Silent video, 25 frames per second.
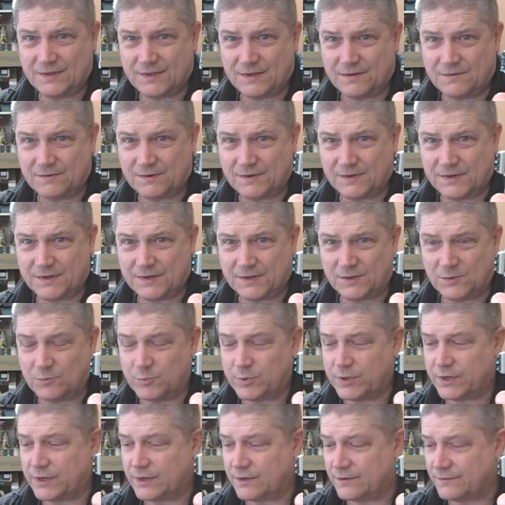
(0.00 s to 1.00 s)
they're a little
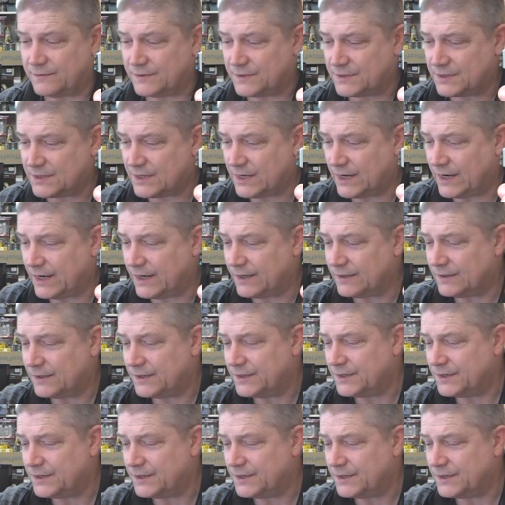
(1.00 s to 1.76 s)
bit over scale.